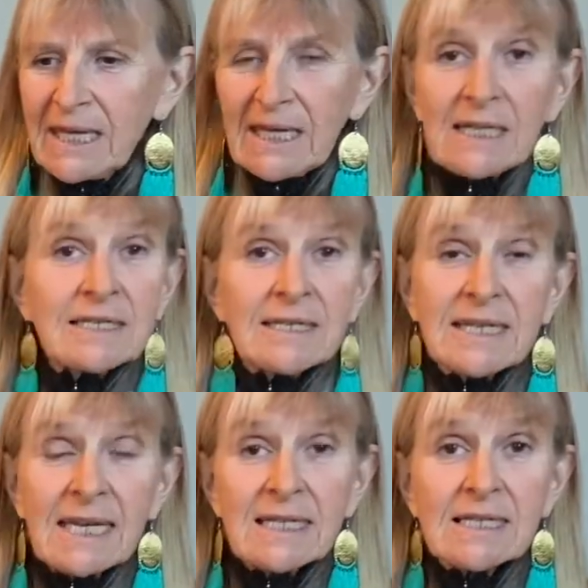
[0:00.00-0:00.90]
It's
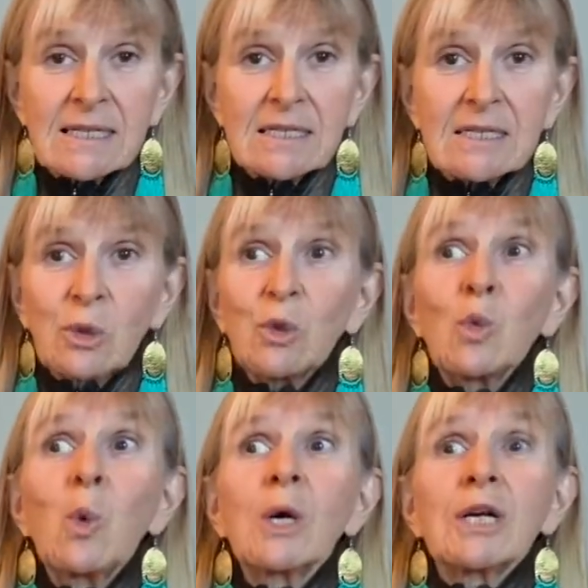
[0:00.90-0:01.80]
tasteless, so it
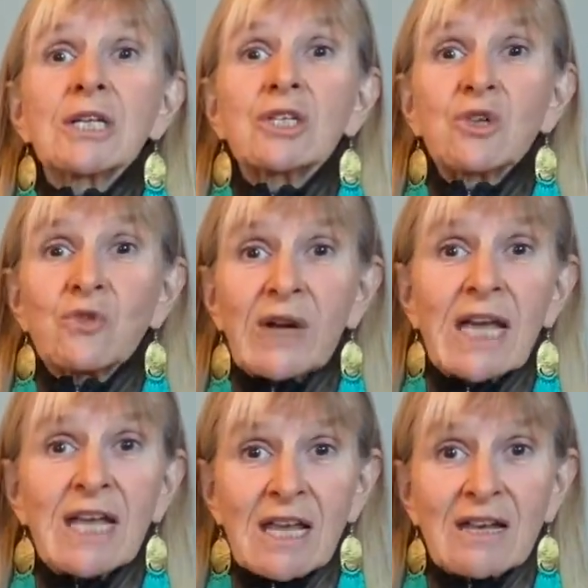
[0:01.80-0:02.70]
works
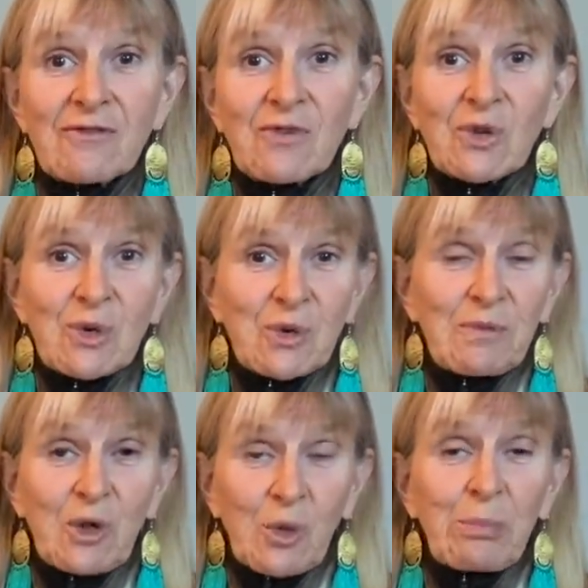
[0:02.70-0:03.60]
great for
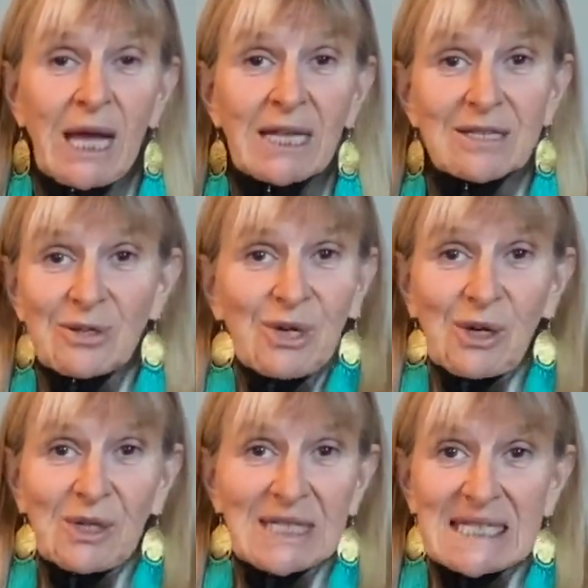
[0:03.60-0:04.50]
your pets. They're
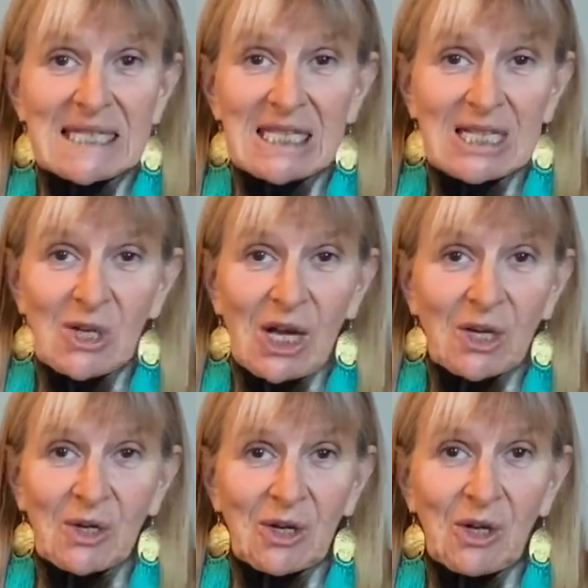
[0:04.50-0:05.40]
not
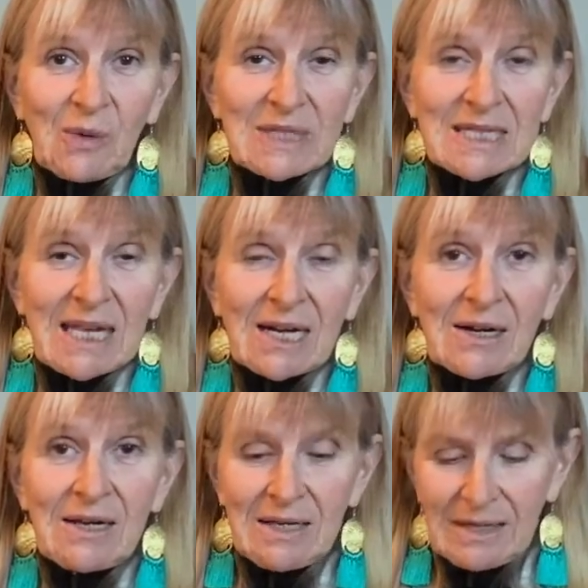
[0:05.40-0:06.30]
gonna know it's there.
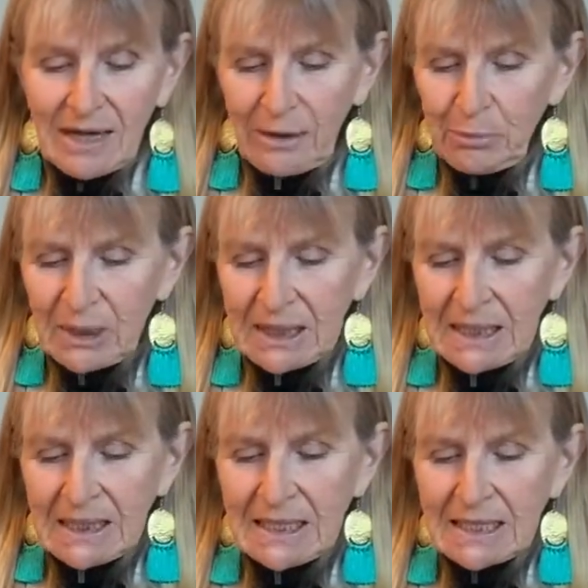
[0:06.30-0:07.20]
I put it
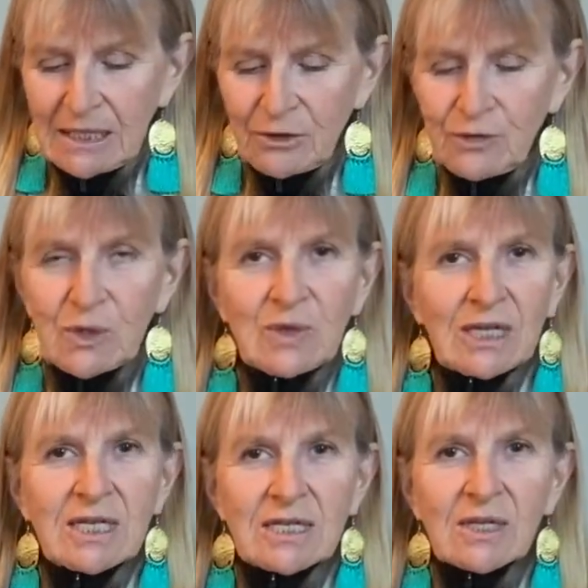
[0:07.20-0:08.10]
in his food that
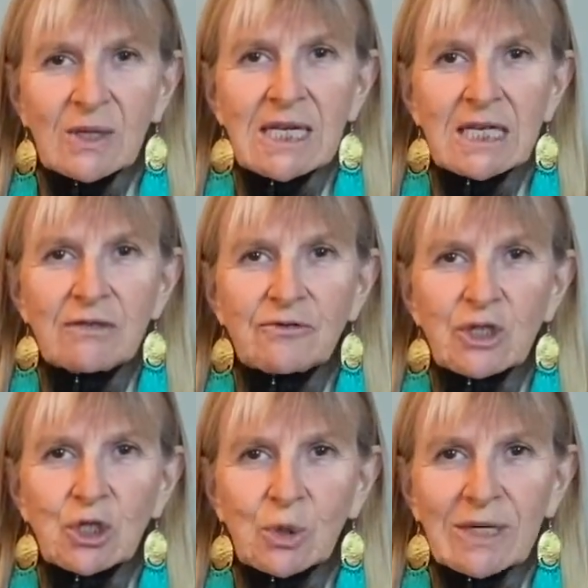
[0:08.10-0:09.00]
he's gonna eat for
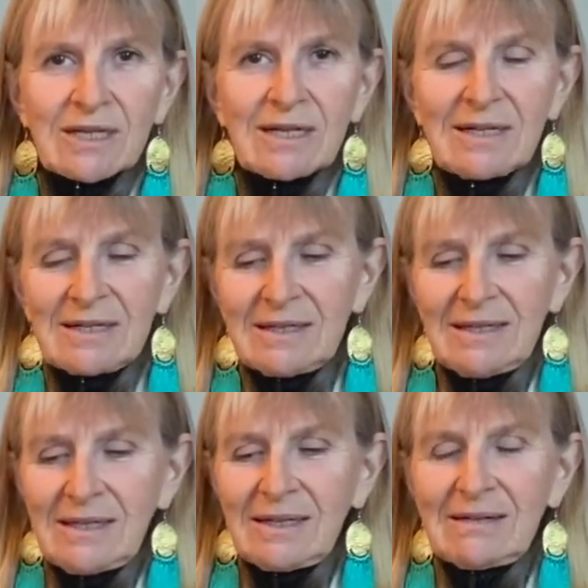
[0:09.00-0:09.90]
sure, and
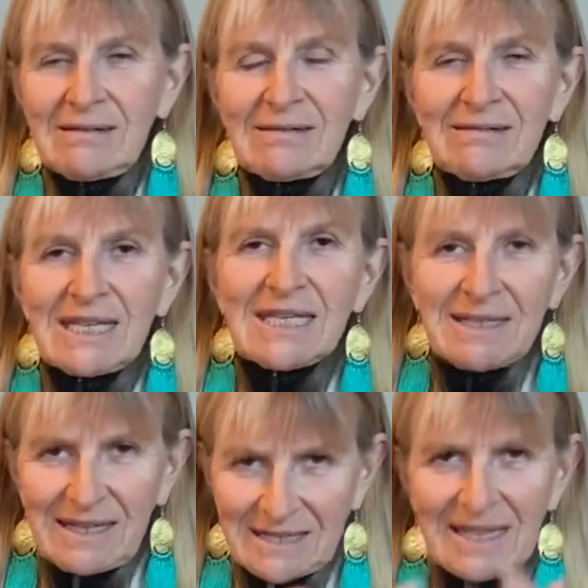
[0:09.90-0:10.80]
then he
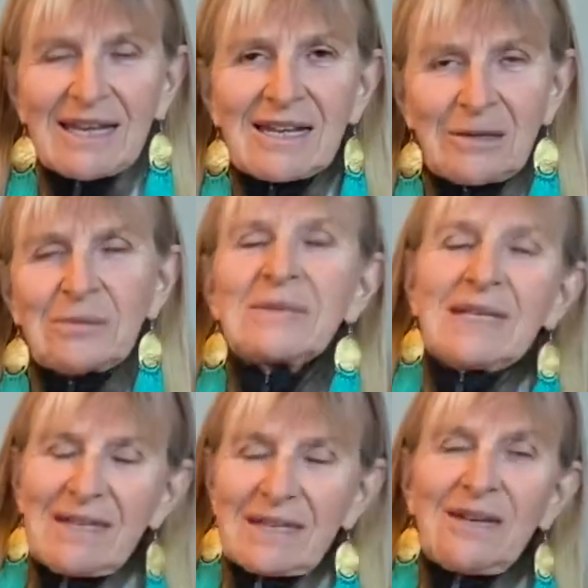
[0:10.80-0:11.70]
gets that in him, and then
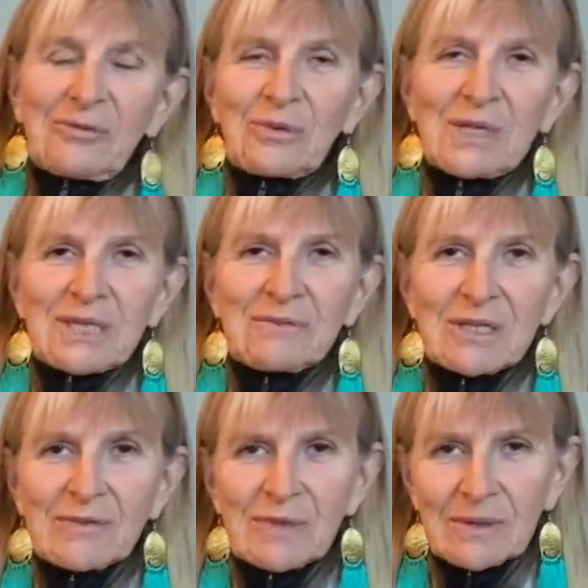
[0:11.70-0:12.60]
he can have the rest of
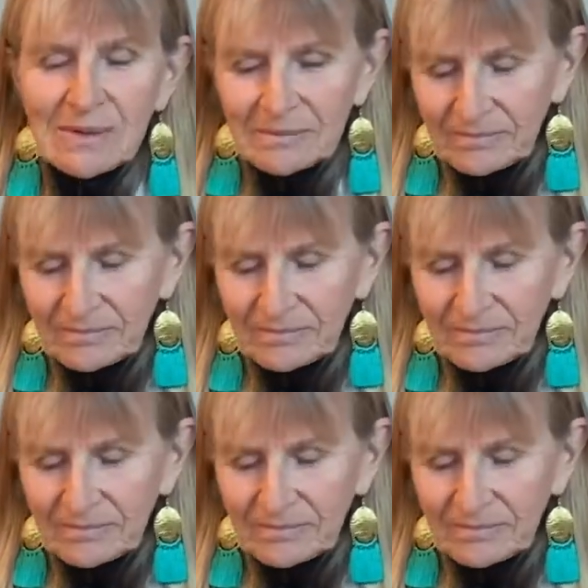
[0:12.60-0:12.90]
his food.